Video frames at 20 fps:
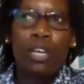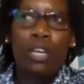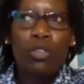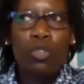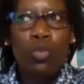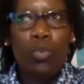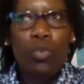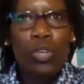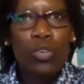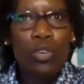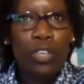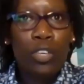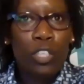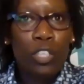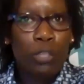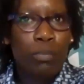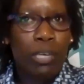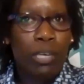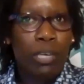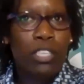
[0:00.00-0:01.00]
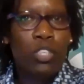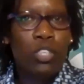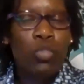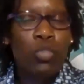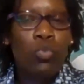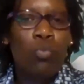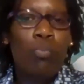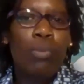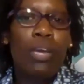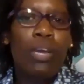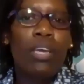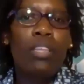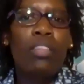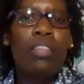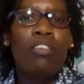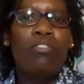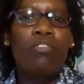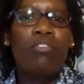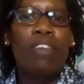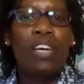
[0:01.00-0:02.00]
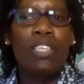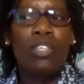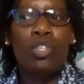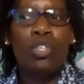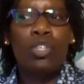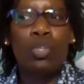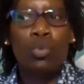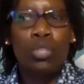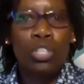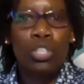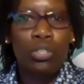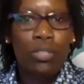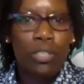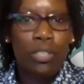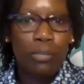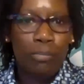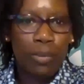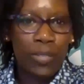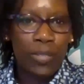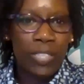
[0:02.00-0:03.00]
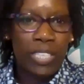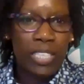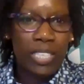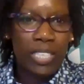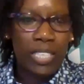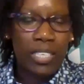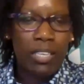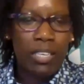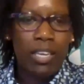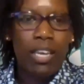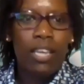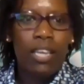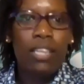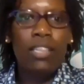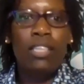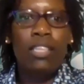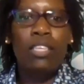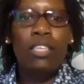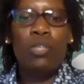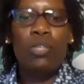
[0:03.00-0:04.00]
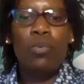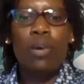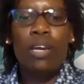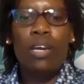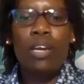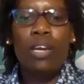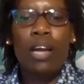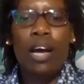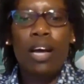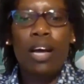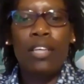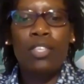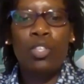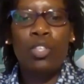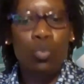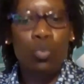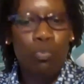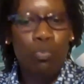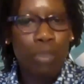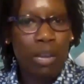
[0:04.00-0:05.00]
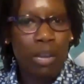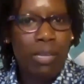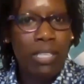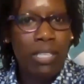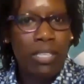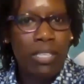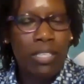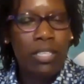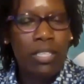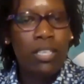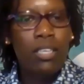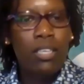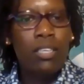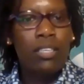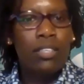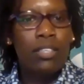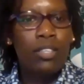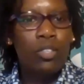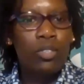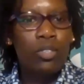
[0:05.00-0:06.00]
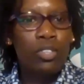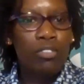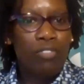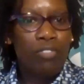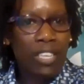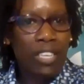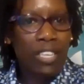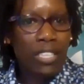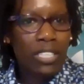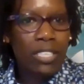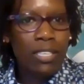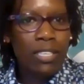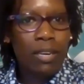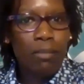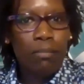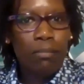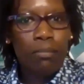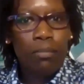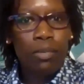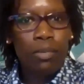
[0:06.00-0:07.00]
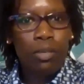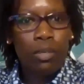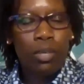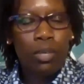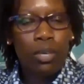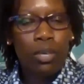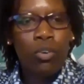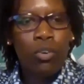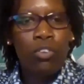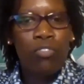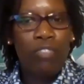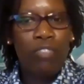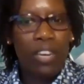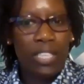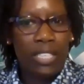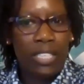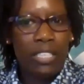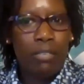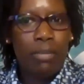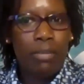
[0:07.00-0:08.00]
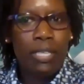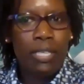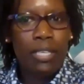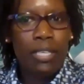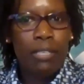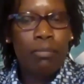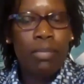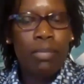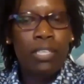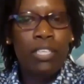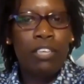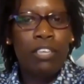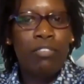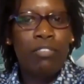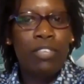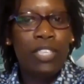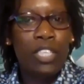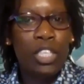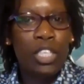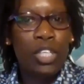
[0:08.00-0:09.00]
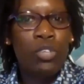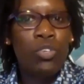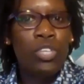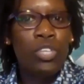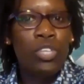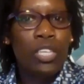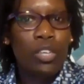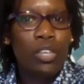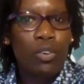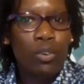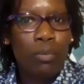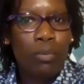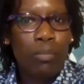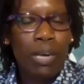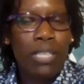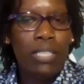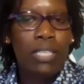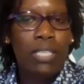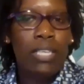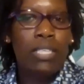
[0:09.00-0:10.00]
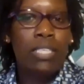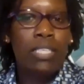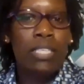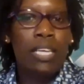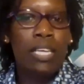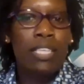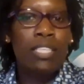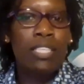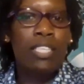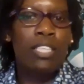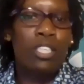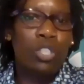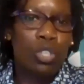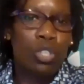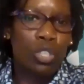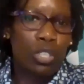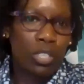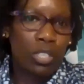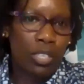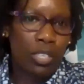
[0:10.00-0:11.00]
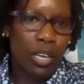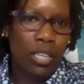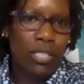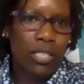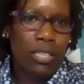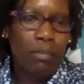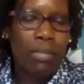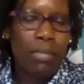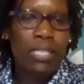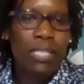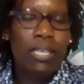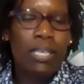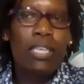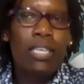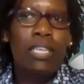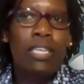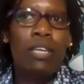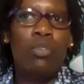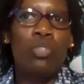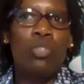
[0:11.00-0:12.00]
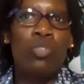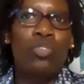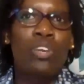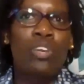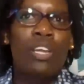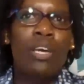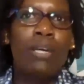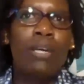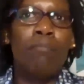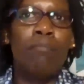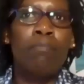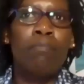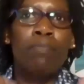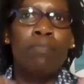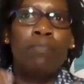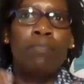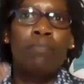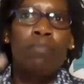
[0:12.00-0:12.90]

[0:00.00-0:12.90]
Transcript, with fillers: that is when you're expected to pay the first tuition deposit. And this one has two payments. So the first term or first semester, depending if it's degree or master's, that is a semester. In Australia,